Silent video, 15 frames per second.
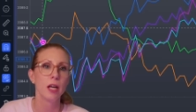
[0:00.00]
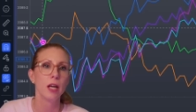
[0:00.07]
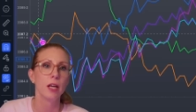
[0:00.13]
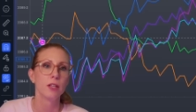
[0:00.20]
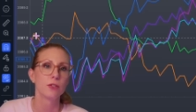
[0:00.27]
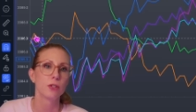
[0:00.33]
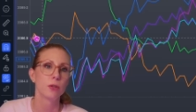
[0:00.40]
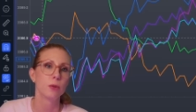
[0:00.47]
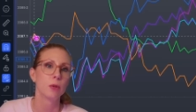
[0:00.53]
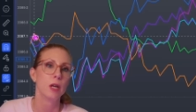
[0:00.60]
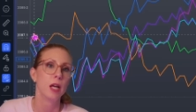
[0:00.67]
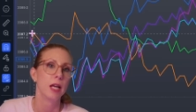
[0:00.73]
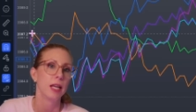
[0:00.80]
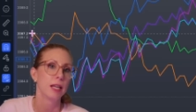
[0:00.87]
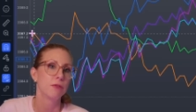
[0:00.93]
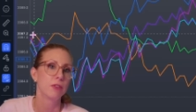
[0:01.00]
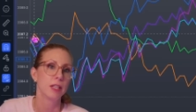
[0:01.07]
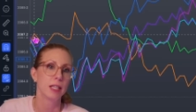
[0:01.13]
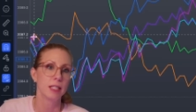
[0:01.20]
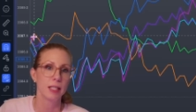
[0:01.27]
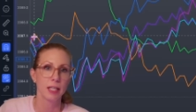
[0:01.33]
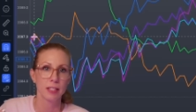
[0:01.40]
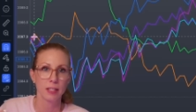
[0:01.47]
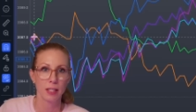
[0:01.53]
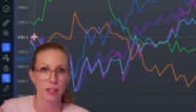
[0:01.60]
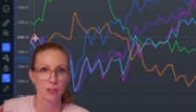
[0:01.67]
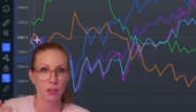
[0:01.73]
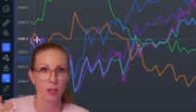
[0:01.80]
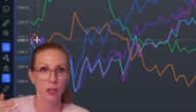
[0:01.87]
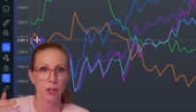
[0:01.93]
So if the indexes
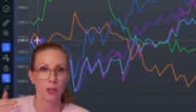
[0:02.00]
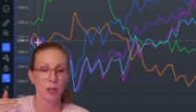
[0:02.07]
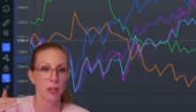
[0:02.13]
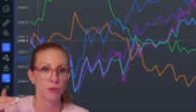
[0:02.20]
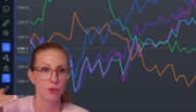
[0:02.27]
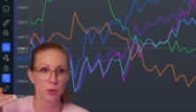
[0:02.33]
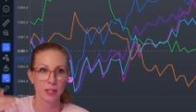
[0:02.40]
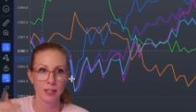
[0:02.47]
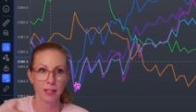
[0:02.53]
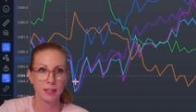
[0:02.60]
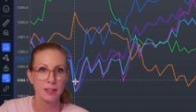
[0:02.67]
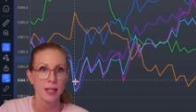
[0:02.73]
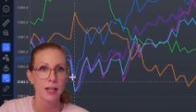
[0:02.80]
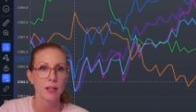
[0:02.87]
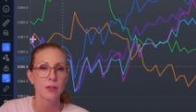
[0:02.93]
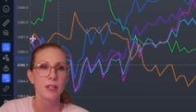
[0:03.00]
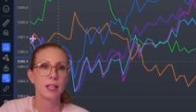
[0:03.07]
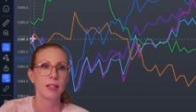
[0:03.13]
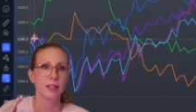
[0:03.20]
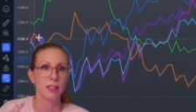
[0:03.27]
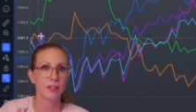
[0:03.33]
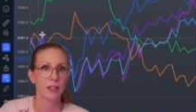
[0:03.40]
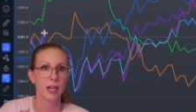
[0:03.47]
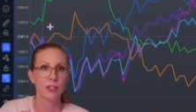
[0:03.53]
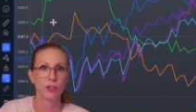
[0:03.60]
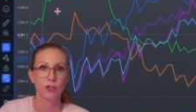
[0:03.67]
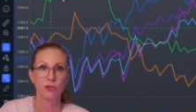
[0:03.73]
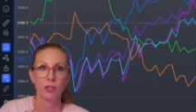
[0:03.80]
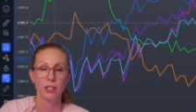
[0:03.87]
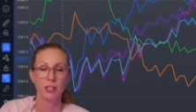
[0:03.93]
are trending down and these guys are
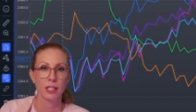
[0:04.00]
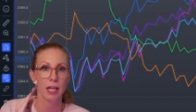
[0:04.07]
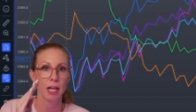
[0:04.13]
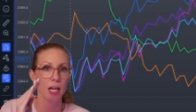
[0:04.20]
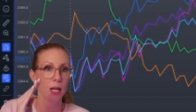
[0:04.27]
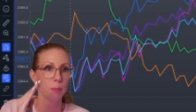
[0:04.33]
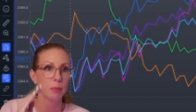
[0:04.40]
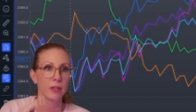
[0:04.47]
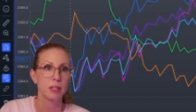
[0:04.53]
trending up, then